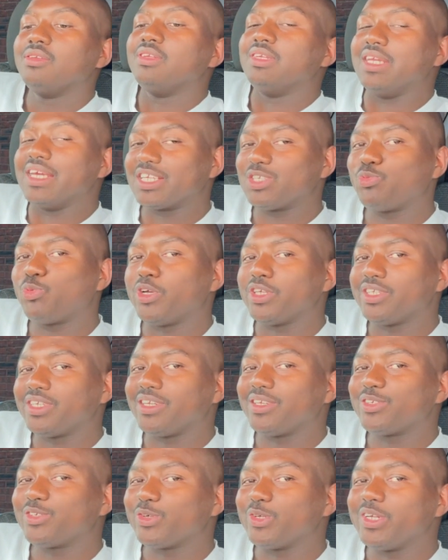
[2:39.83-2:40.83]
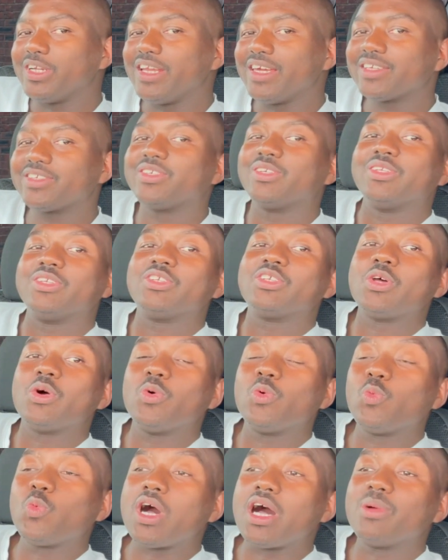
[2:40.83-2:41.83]
Next presidential election. So
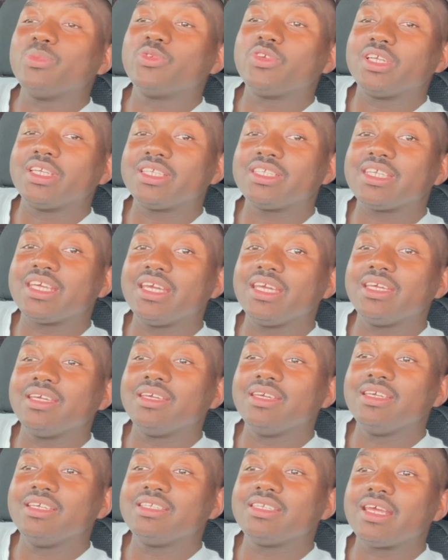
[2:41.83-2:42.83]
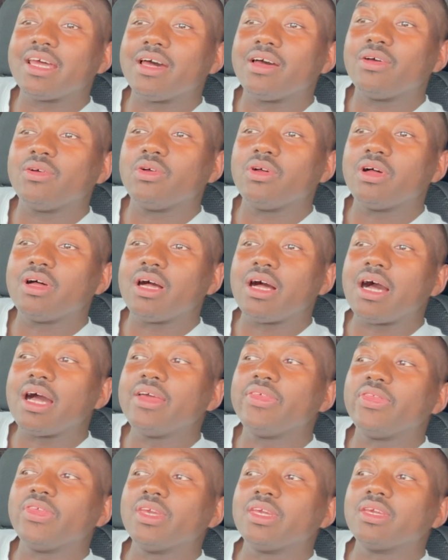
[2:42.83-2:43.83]
what I'm trying to say is that
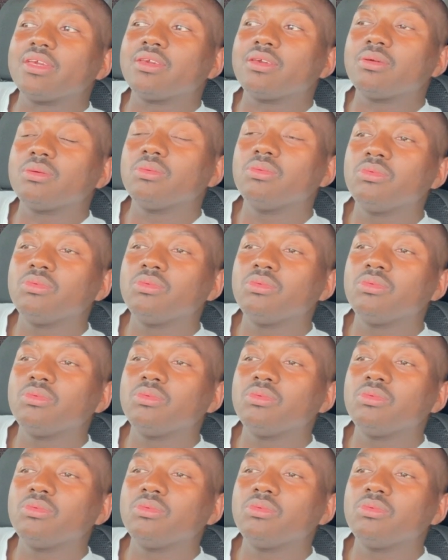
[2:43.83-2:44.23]
I think